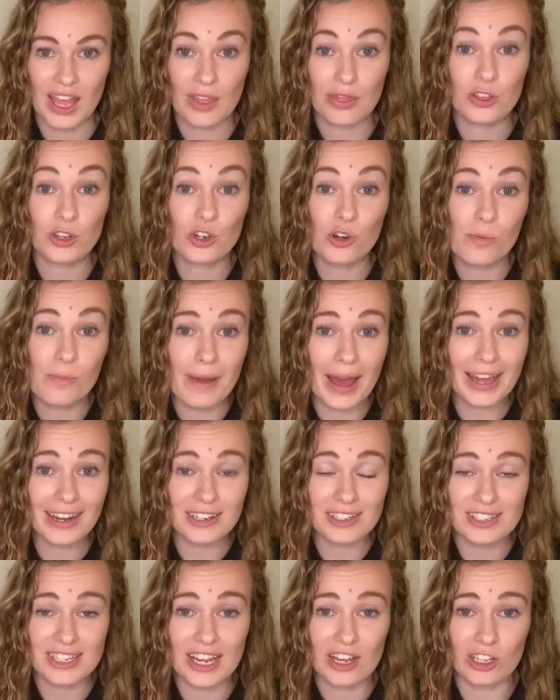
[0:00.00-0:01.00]
The chromatic
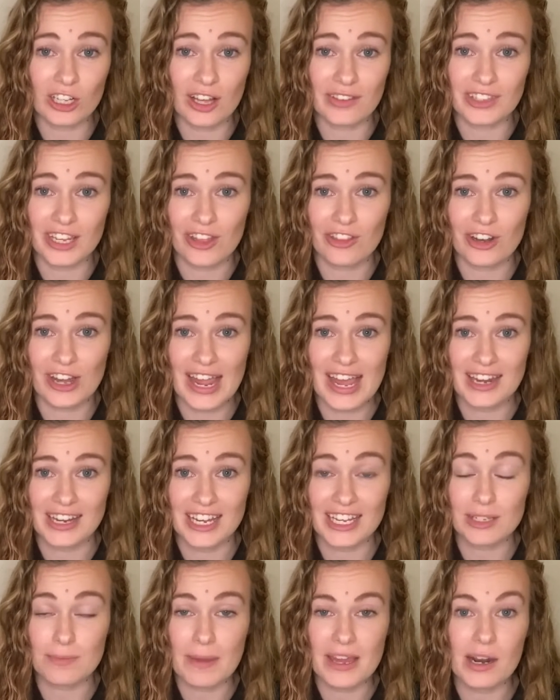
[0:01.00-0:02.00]
scale, on the other hand,
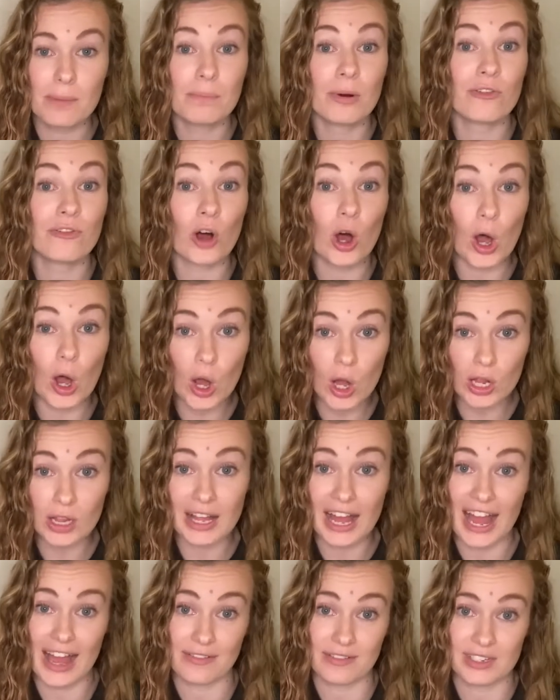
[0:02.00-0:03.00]
is made up of all
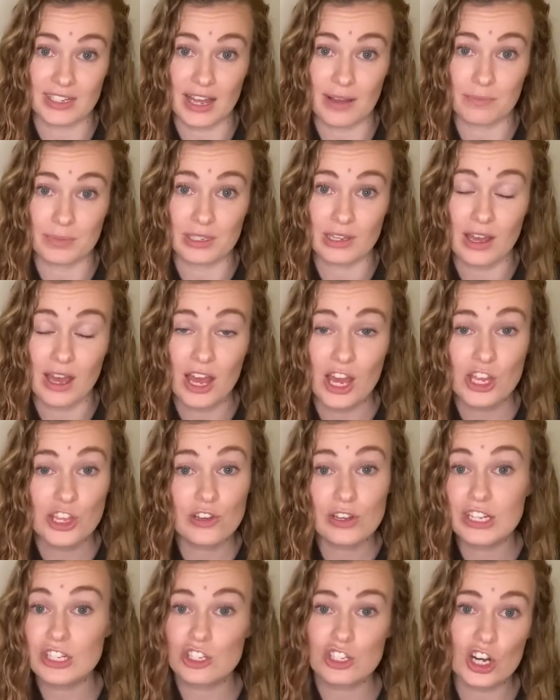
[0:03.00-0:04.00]
half steps.
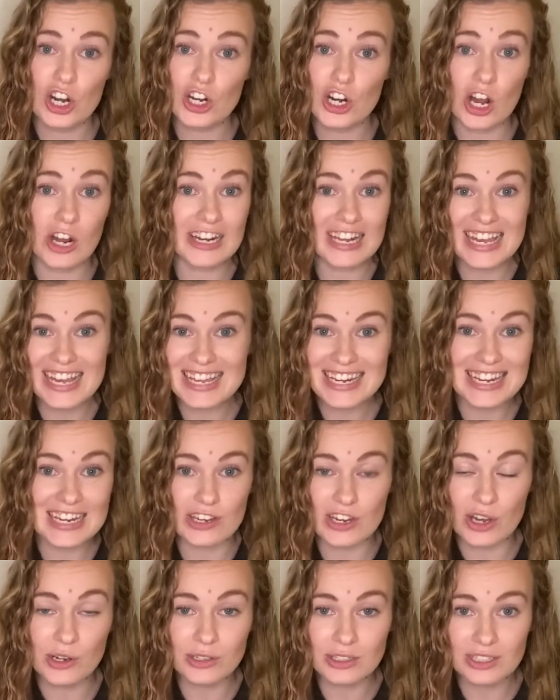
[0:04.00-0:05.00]
You can start on any
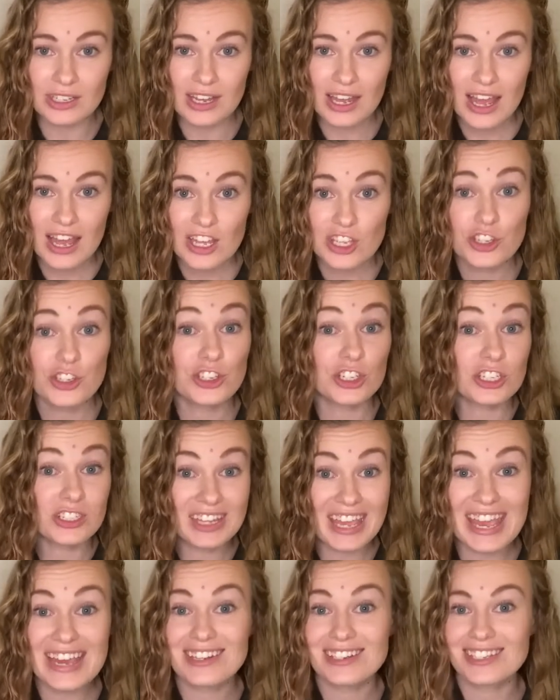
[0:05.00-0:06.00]
note, you just
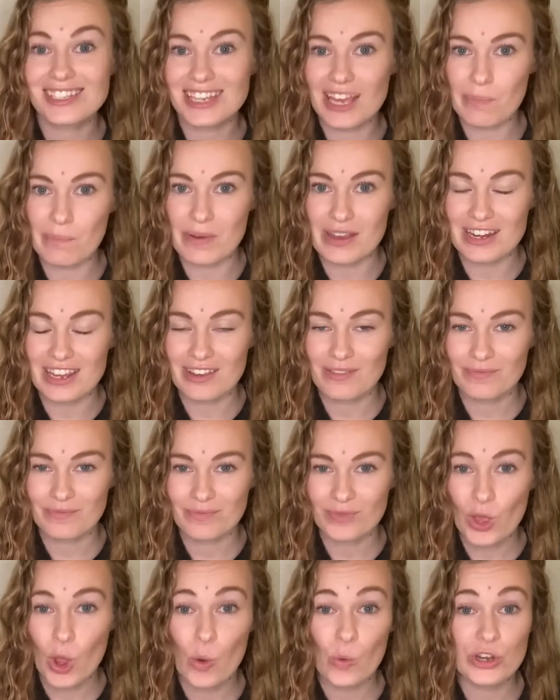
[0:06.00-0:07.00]
can't skip any.
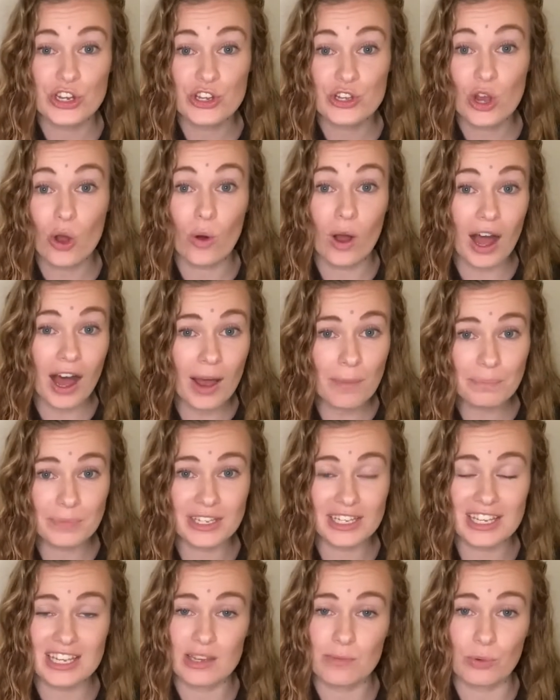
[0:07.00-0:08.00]
When you go up
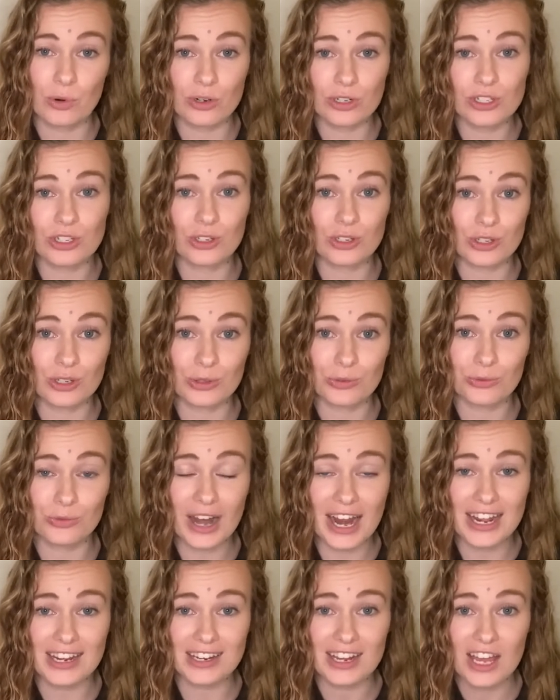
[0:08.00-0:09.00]
the keyboard, so to the
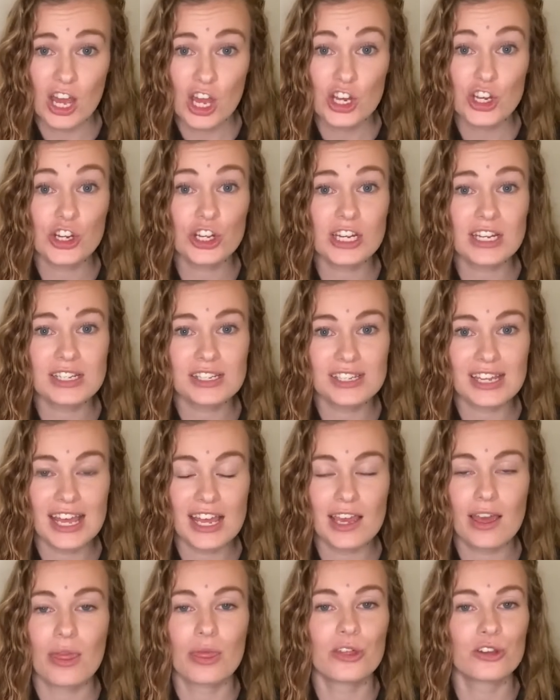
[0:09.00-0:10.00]
right, you're going to
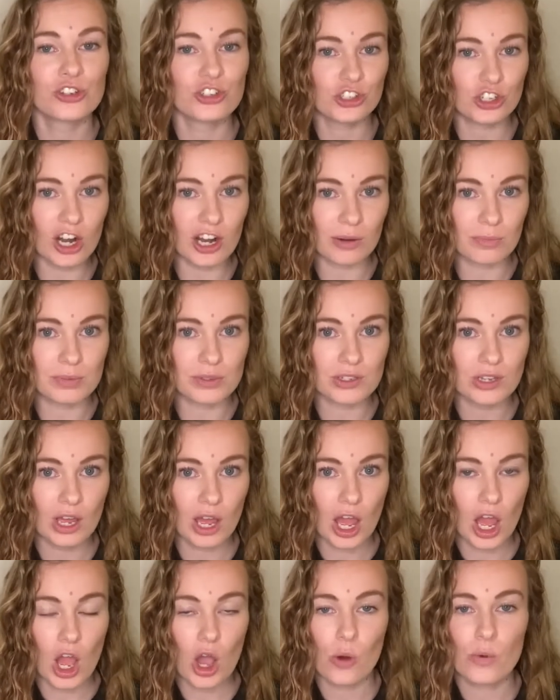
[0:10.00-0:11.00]
say the sharps.
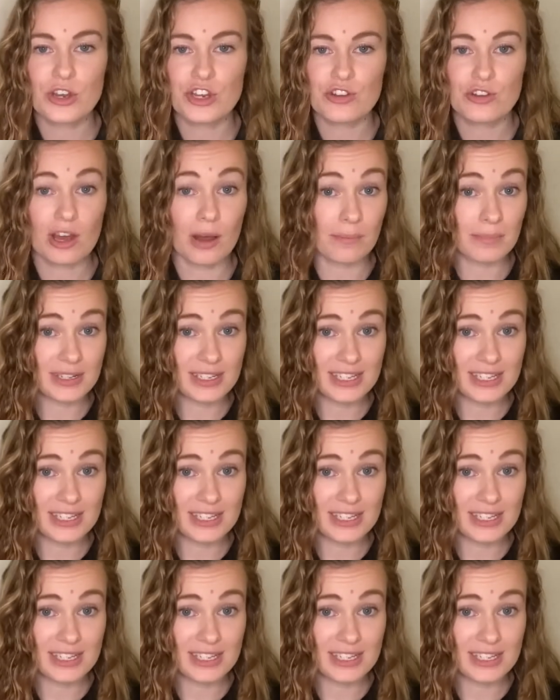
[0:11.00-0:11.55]
When you come